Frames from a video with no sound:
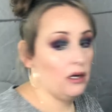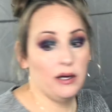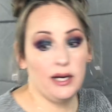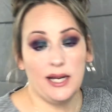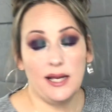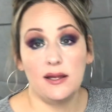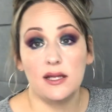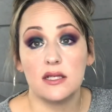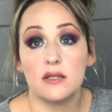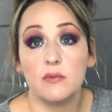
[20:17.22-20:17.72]

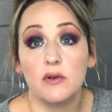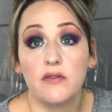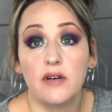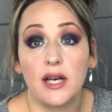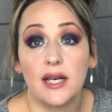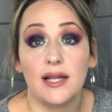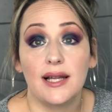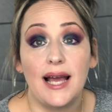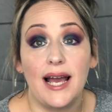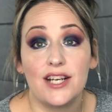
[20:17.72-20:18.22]
Alright, let's move
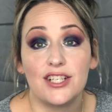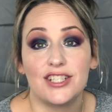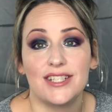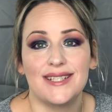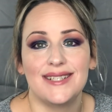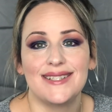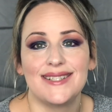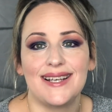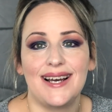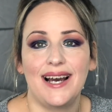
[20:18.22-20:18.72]
on to
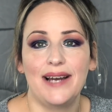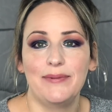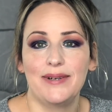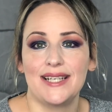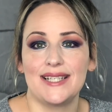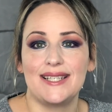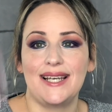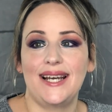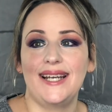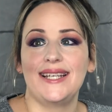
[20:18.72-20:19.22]
lashes. I'm
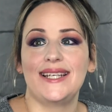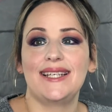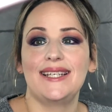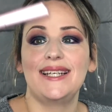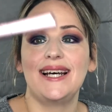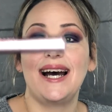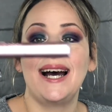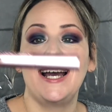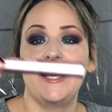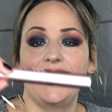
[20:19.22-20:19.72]

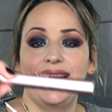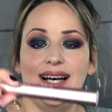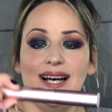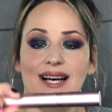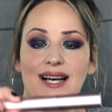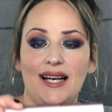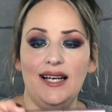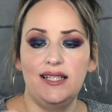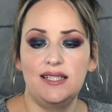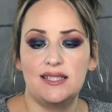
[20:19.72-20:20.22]
excited. I
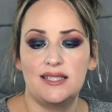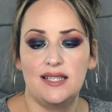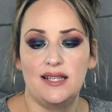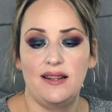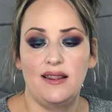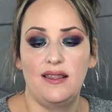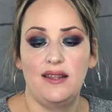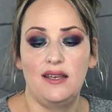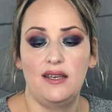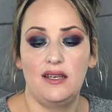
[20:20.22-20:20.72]
got
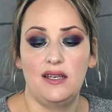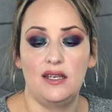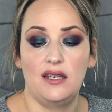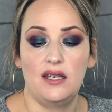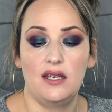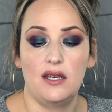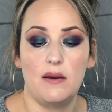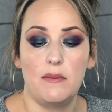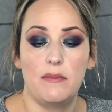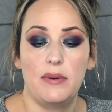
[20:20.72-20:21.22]

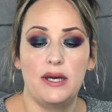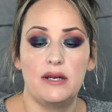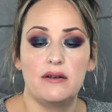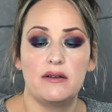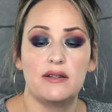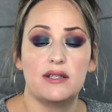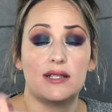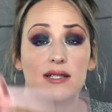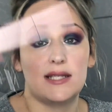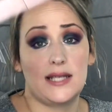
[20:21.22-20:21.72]
the Better
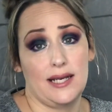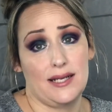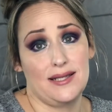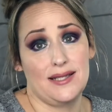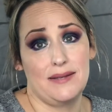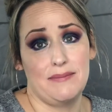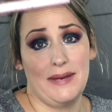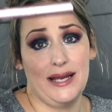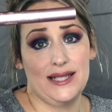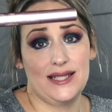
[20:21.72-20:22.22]
Than
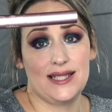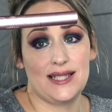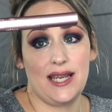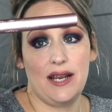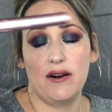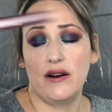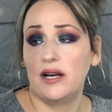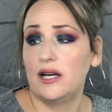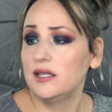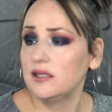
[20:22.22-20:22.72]
Sex
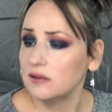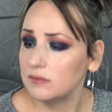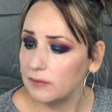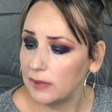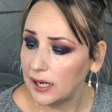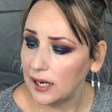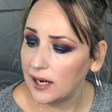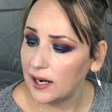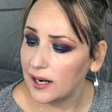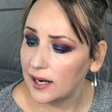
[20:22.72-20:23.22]
mascara
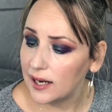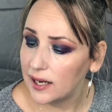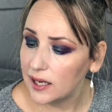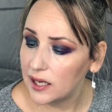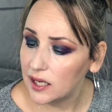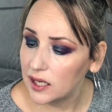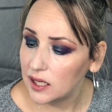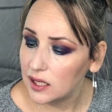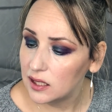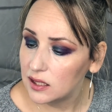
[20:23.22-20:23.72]

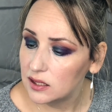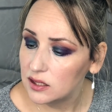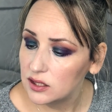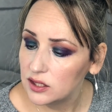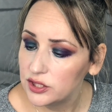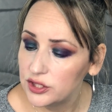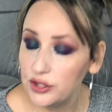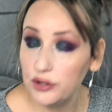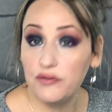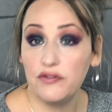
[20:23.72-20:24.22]
by
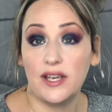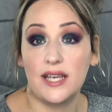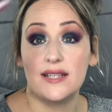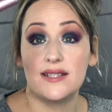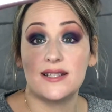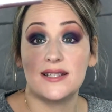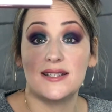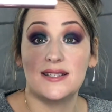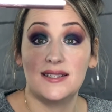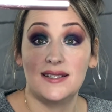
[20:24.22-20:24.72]
Too
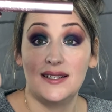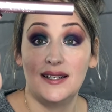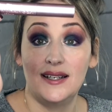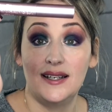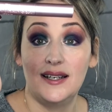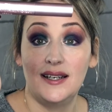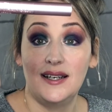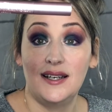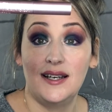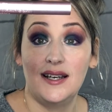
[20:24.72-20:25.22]
Faced.
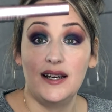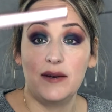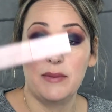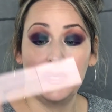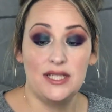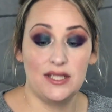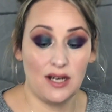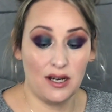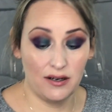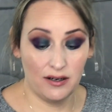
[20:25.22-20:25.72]

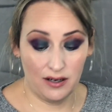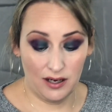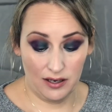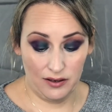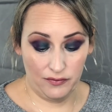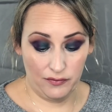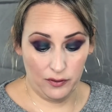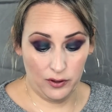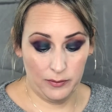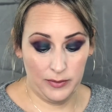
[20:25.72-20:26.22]
My daughter got
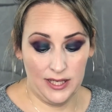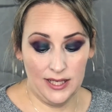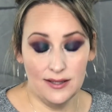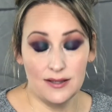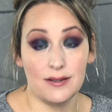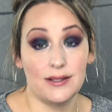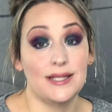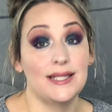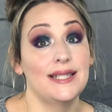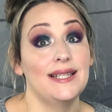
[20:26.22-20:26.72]
it for me,
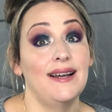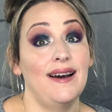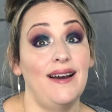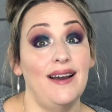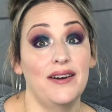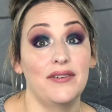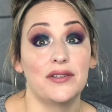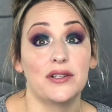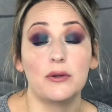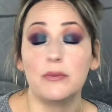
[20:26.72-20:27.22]
so I did not
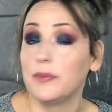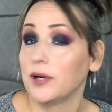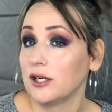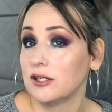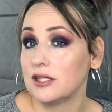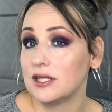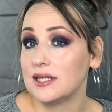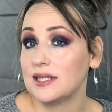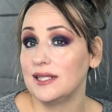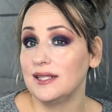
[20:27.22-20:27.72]
have to go
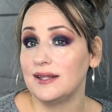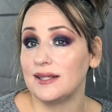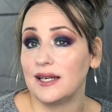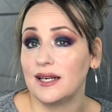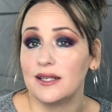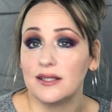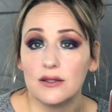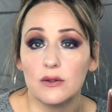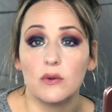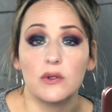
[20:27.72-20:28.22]
purchase it.
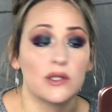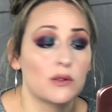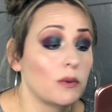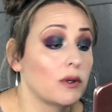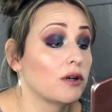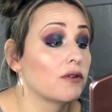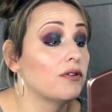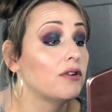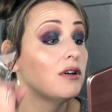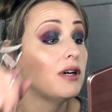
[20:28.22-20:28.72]
That is always
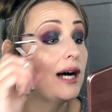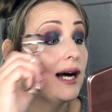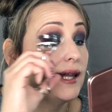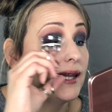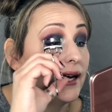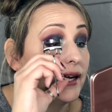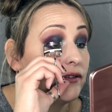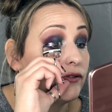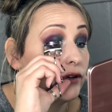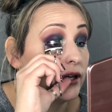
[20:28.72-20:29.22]
wonderful. I
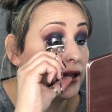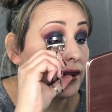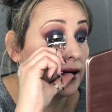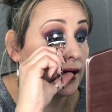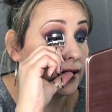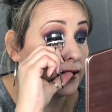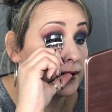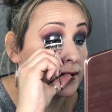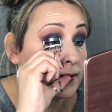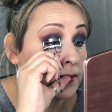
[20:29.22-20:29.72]
like free
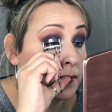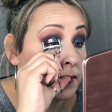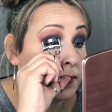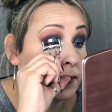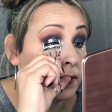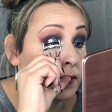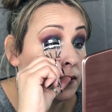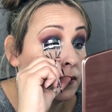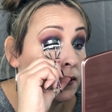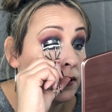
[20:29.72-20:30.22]
things.
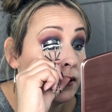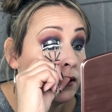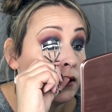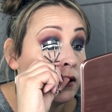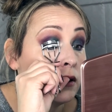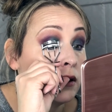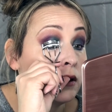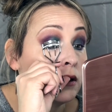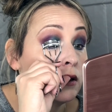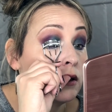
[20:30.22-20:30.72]

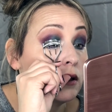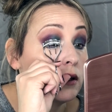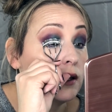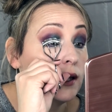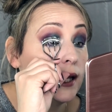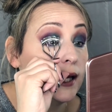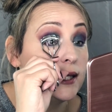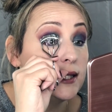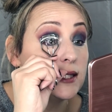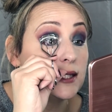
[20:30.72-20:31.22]

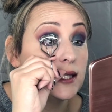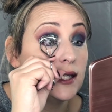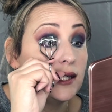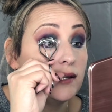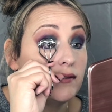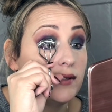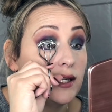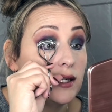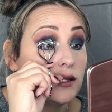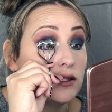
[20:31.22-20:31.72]
Let's
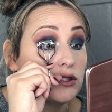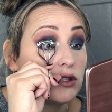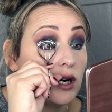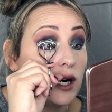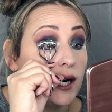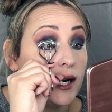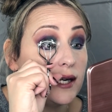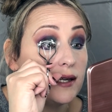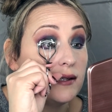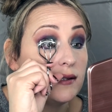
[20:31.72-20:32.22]
give it a
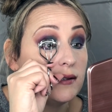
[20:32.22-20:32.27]
try.